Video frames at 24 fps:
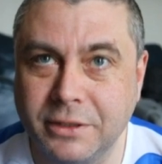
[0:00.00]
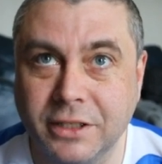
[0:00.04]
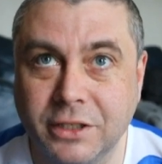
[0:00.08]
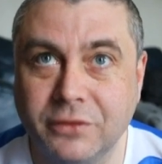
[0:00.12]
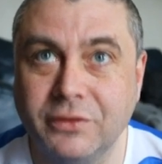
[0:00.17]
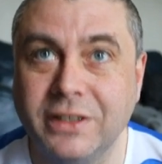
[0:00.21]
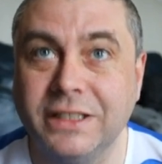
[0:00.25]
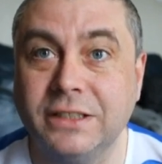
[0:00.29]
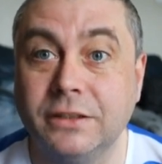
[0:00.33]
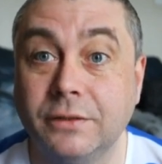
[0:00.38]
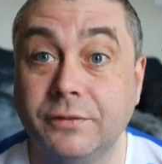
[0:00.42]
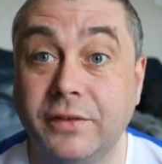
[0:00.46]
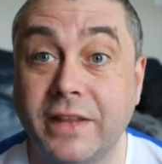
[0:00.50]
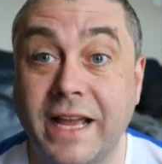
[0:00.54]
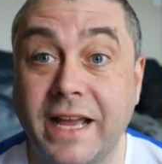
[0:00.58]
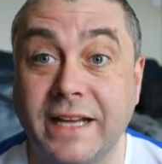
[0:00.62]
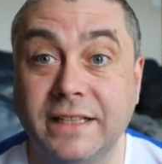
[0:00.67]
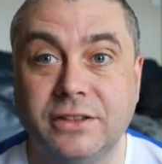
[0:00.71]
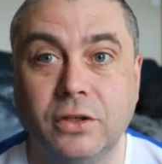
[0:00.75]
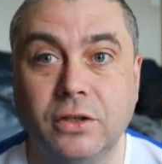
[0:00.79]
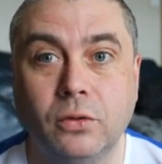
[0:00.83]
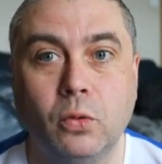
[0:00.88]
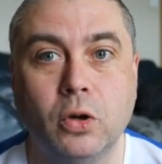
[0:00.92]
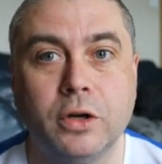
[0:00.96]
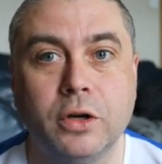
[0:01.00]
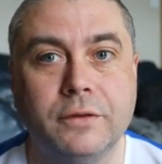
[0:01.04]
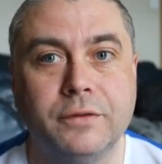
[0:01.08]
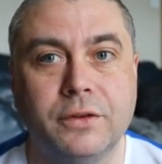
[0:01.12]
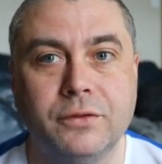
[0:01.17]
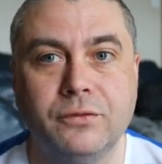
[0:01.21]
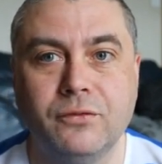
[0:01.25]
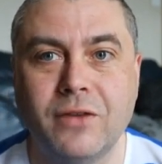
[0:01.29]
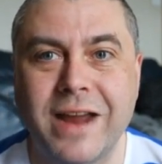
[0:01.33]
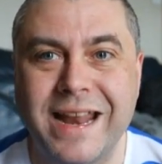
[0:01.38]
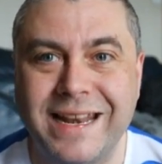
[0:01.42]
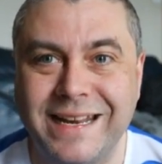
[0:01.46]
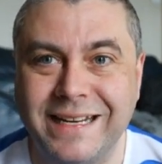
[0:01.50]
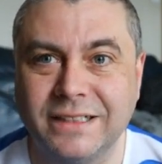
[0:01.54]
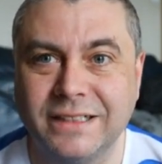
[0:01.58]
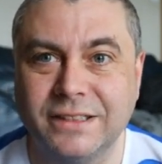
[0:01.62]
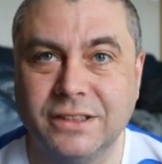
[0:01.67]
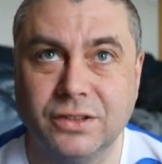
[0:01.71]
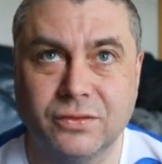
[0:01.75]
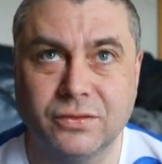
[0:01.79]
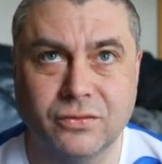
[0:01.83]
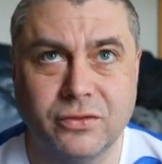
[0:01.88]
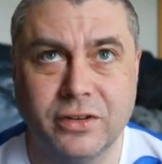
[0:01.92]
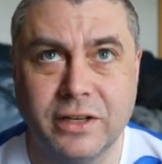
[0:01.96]
and the reason for that is that one of the relics
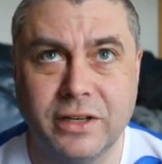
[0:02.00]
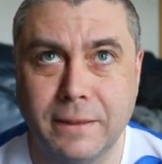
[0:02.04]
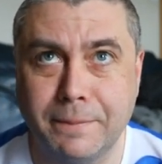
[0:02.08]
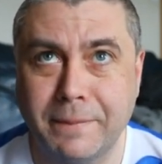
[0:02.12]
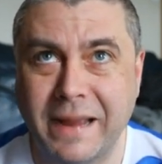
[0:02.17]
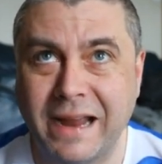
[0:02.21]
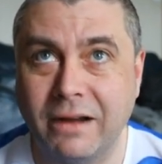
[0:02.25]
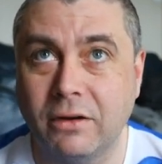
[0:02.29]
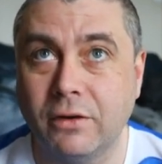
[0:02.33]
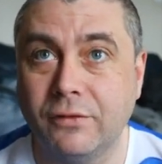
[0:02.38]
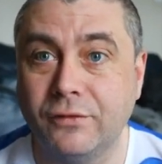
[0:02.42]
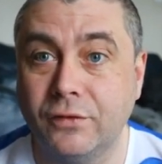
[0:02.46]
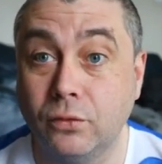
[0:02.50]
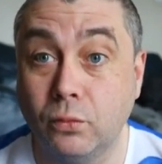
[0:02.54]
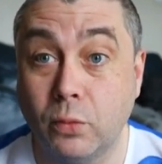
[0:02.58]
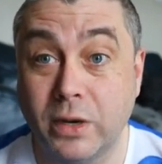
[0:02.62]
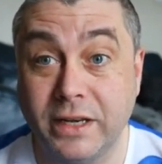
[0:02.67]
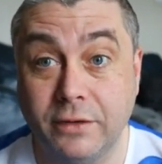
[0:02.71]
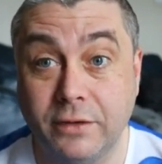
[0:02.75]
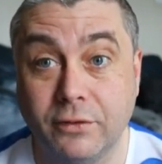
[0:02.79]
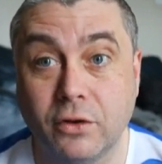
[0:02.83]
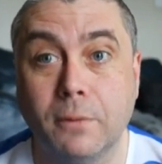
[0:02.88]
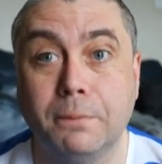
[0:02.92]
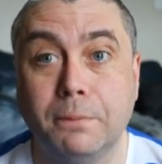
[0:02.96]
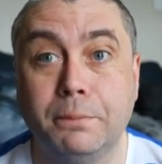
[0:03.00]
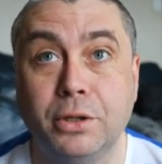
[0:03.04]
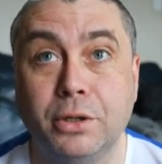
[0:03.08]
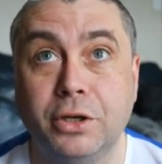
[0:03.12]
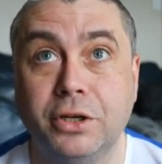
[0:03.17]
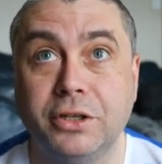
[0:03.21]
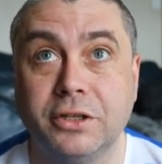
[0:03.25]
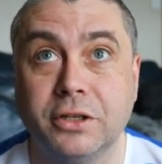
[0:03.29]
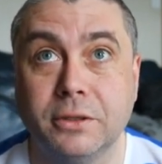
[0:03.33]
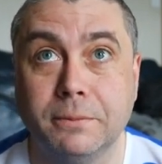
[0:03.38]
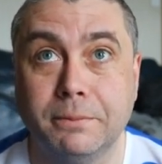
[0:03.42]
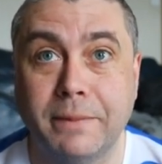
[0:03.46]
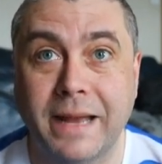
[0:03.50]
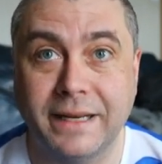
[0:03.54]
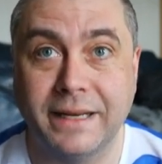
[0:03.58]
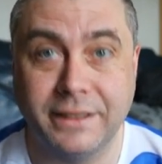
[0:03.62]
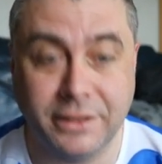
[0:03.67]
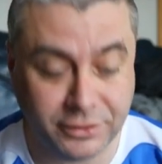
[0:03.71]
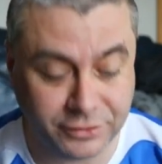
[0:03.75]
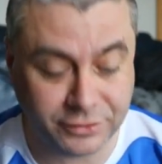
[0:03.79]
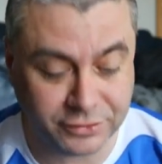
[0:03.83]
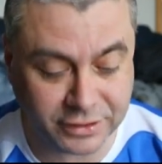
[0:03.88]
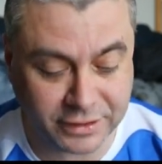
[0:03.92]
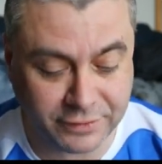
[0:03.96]
is really powerful when you've got bird
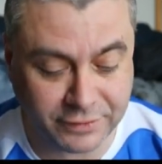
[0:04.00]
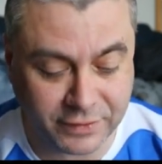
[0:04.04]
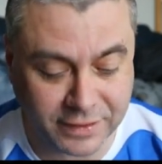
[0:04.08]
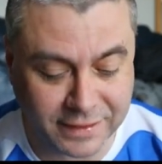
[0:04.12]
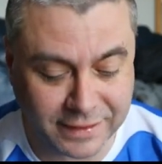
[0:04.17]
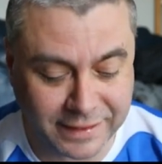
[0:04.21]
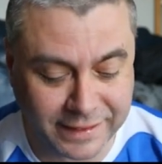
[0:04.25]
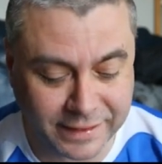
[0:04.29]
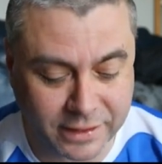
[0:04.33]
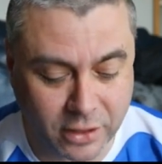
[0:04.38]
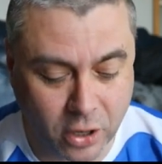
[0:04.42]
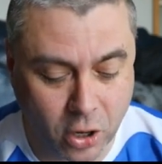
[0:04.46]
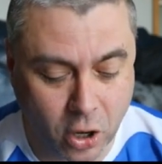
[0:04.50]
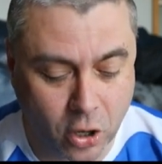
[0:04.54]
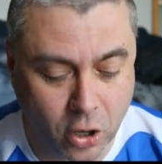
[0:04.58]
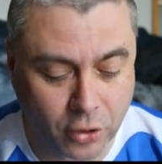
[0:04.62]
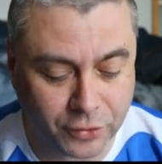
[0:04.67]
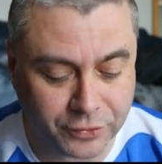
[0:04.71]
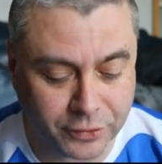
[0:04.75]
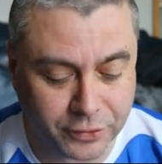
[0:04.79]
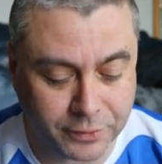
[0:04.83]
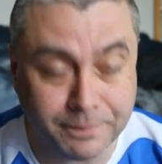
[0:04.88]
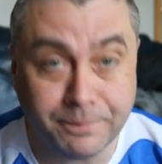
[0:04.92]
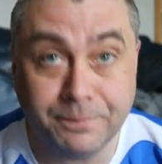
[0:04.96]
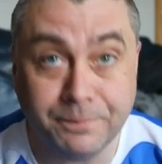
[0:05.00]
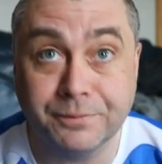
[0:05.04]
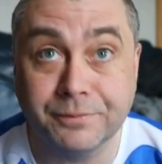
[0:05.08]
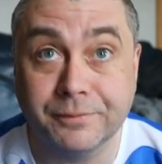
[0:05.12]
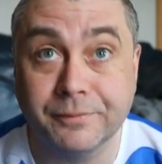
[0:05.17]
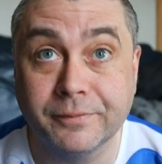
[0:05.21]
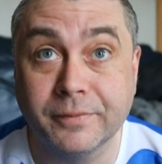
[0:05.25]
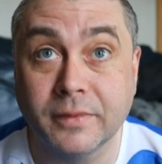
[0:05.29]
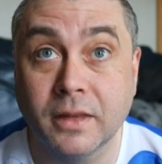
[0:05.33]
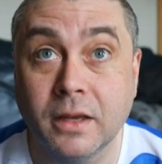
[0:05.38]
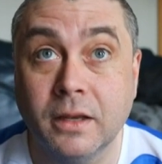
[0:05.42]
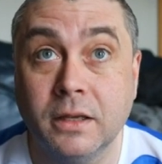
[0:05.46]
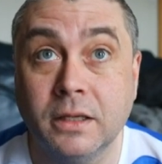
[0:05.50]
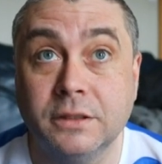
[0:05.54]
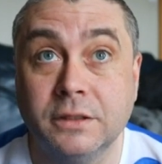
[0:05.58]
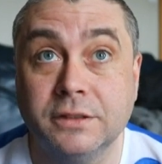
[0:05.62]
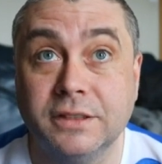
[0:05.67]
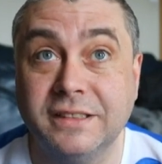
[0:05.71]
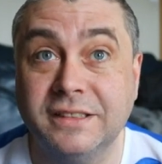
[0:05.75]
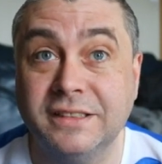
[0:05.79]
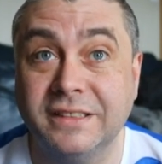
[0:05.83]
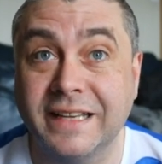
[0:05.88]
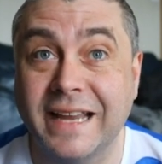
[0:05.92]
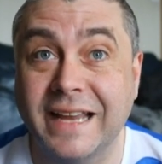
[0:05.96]
companions, and if you click on them, so
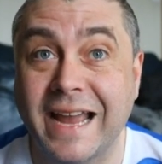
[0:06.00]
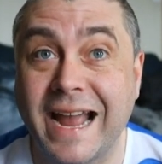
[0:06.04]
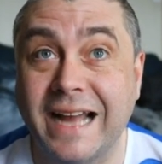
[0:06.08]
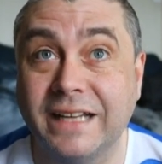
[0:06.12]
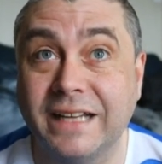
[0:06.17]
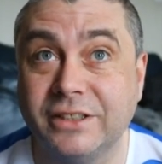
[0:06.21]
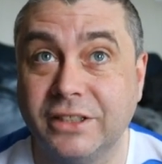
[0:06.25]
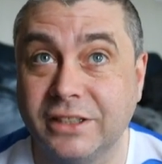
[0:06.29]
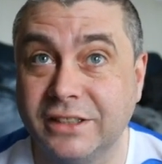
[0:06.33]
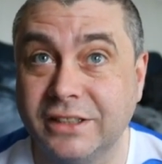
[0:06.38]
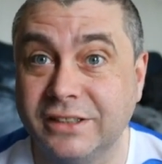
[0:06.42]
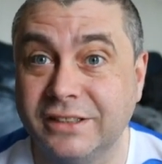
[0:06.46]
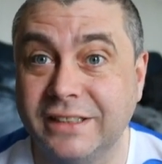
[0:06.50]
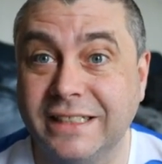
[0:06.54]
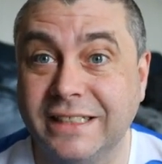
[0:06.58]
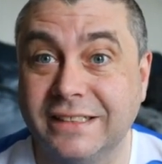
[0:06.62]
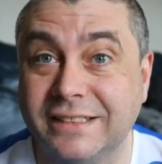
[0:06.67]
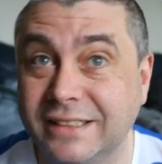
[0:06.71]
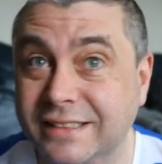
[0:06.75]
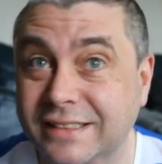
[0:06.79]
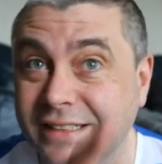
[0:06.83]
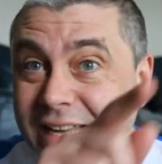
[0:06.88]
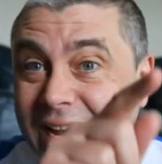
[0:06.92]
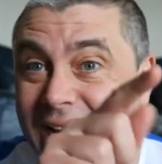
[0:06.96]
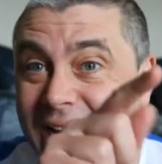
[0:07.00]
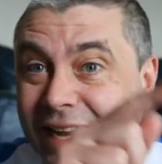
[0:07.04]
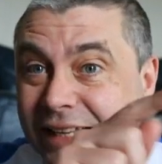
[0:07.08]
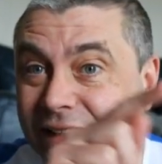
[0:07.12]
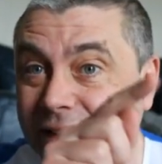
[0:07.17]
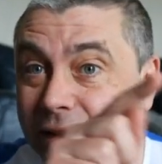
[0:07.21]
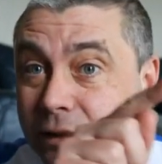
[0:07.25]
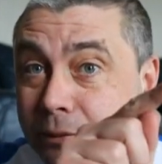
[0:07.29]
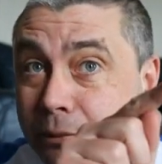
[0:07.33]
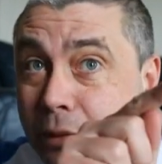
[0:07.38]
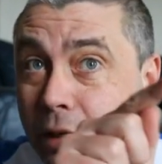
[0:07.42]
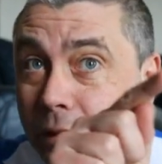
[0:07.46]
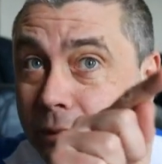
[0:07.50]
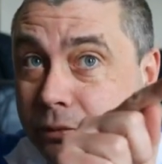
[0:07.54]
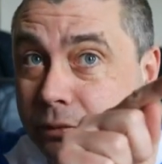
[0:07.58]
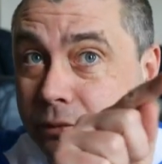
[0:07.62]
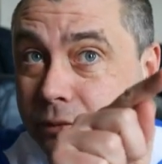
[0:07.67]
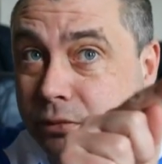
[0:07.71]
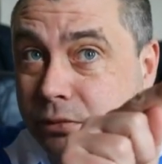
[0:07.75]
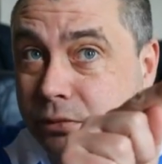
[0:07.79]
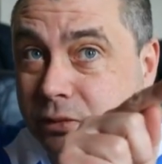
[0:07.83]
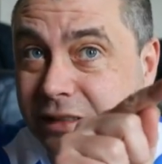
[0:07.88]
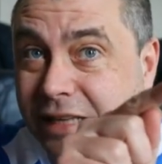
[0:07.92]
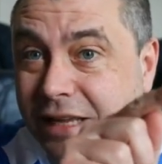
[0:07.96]
this is a cat, you can see it says cat in the bottom
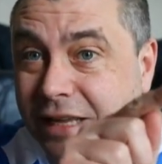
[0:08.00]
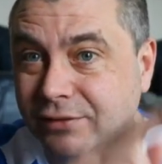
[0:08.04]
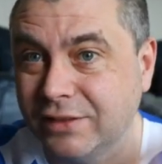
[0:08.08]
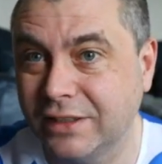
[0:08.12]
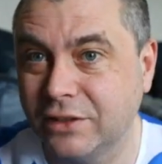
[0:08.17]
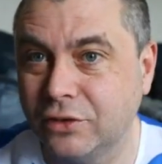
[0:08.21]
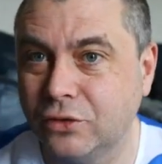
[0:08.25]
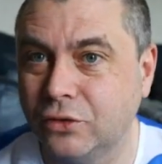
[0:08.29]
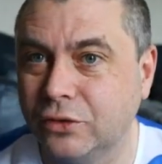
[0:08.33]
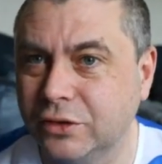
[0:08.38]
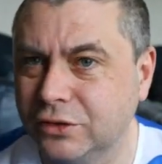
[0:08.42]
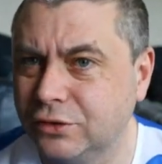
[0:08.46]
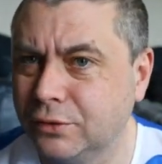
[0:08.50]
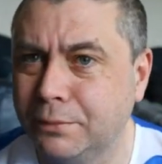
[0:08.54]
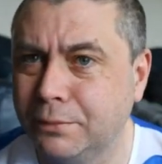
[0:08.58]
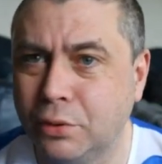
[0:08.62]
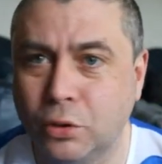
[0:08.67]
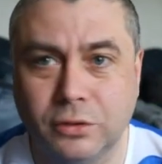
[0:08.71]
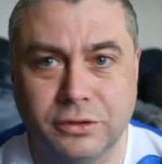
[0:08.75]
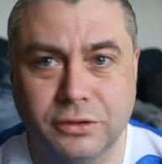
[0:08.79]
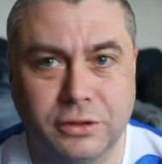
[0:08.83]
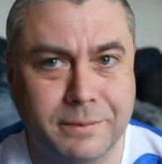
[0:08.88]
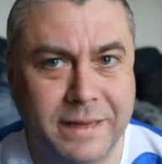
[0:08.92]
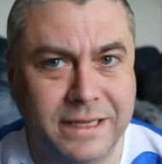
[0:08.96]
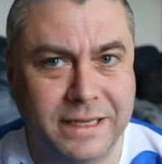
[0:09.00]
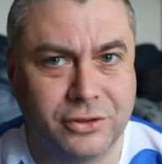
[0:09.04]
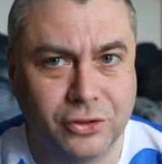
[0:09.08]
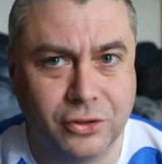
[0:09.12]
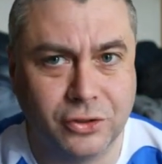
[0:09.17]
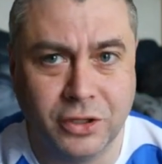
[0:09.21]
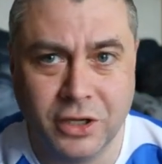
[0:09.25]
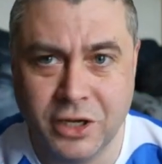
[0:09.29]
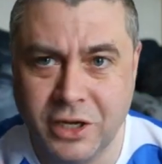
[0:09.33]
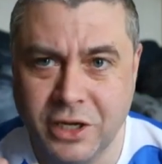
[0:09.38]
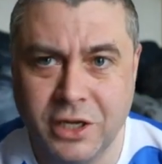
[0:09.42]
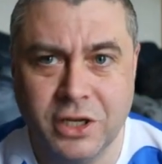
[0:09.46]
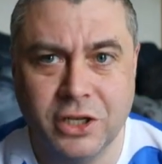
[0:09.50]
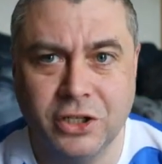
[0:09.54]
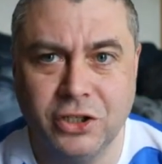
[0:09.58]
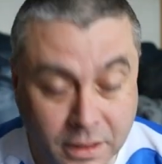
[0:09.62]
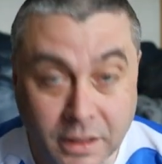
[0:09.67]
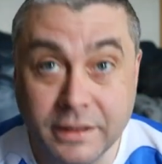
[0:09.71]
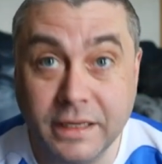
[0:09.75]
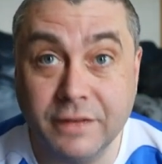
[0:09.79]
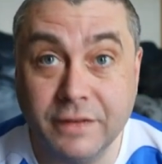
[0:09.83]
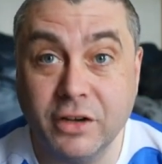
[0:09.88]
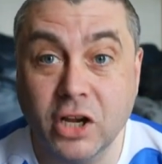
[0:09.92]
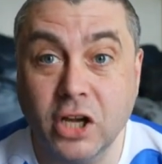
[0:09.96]
left hand corner. It's important to make sure,
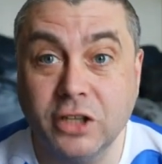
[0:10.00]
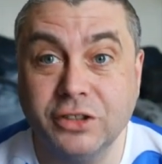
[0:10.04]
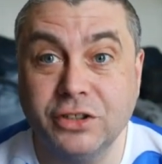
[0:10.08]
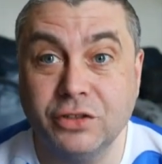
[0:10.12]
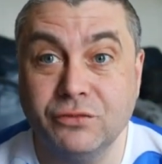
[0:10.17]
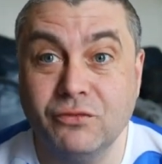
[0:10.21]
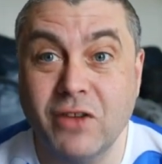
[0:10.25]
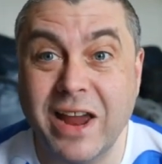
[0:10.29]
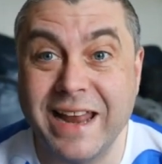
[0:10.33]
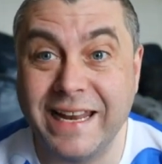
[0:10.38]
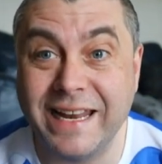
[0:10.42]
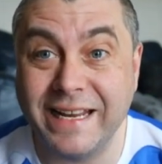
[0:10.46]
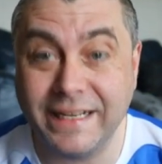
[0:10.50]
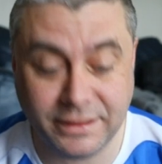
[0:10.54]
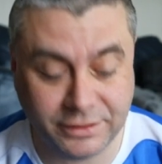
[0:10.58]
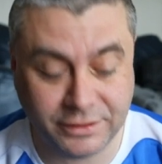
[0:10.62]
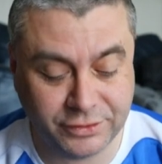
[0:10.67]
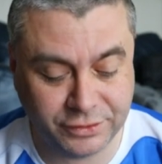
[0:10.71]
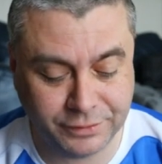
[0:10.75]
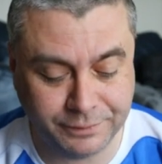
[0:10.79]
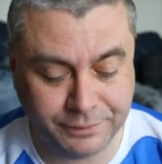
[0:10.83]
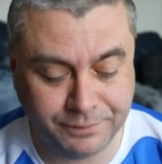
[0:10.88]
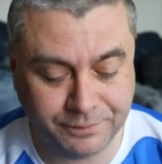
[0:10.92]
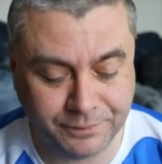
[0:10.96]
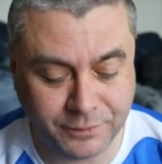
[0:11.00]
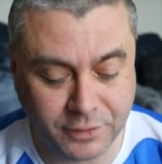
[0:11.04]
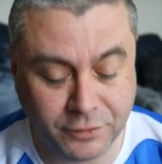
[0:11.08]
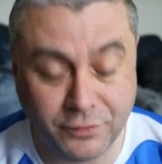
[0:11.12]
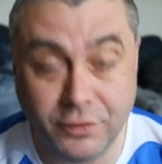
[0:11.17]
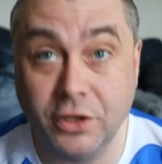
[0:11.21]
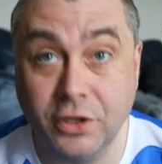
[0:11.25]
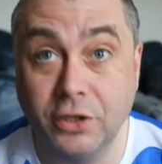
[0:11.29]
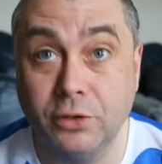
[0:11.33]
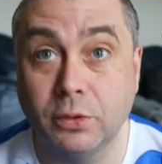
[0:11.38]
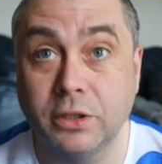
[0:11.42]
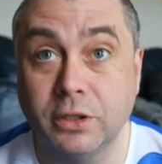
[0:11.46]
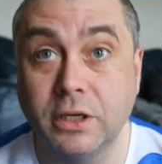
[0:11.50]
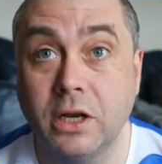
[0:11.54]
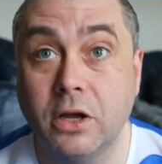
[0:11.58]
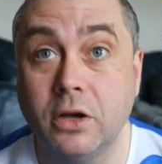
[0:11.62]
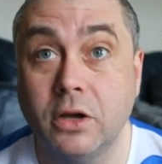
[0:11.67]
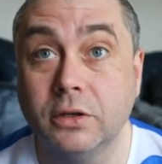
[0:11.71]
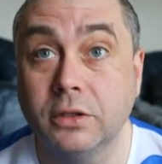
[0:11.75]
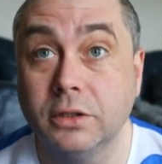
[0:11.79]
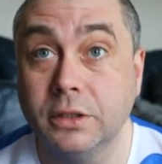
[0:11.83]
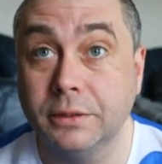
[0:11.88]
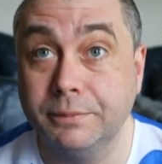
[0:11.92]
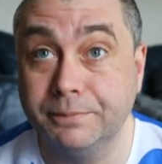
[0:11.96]
if I go into relics, third one
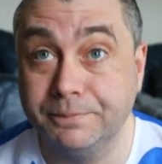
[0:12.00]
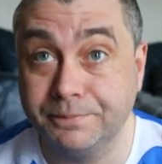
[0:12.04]
along,